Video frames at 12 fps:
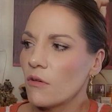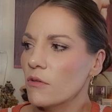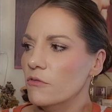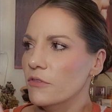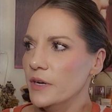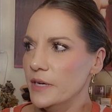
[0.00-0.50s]

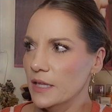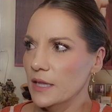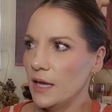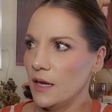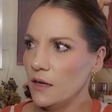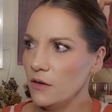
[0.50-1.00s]

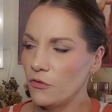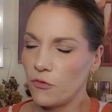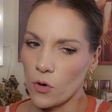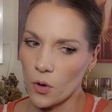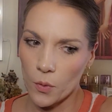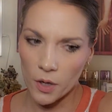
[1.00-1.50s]
Vanilla
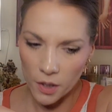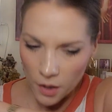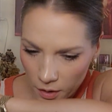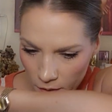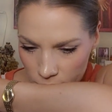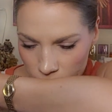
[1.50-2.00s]
forward
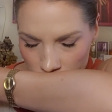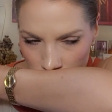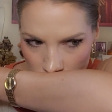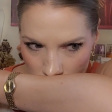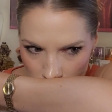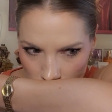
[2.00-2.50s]

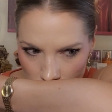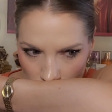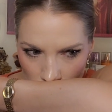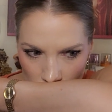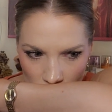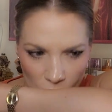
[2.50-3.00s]

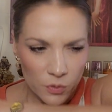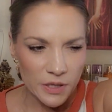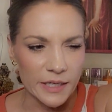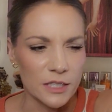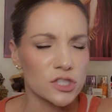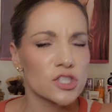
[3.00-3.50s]
with like
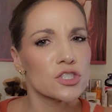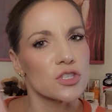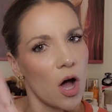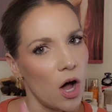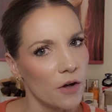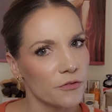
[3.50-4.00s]
a
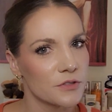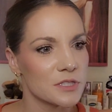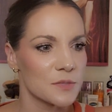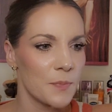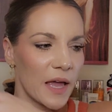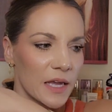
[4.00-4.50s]
soft
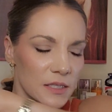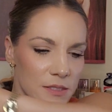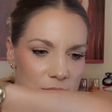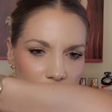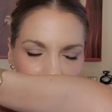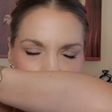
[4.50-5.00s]
spice